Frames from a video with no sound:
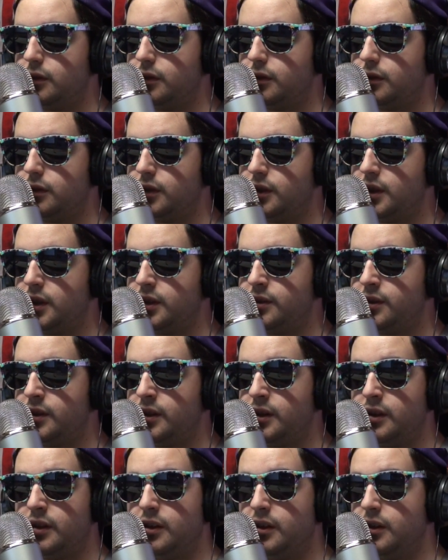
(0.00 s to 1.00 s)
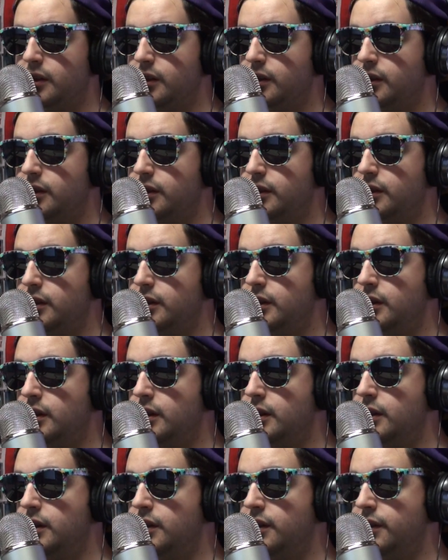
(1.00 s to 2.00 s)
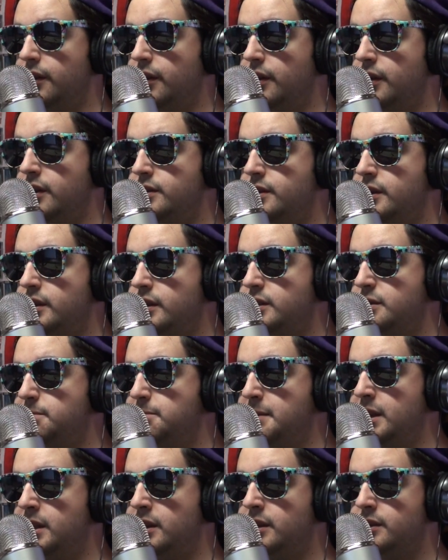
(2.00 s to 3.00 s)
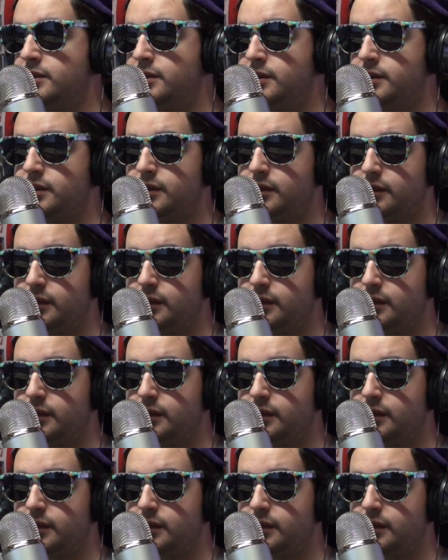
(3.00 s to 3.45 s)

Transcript: So that's it. 36 minutes.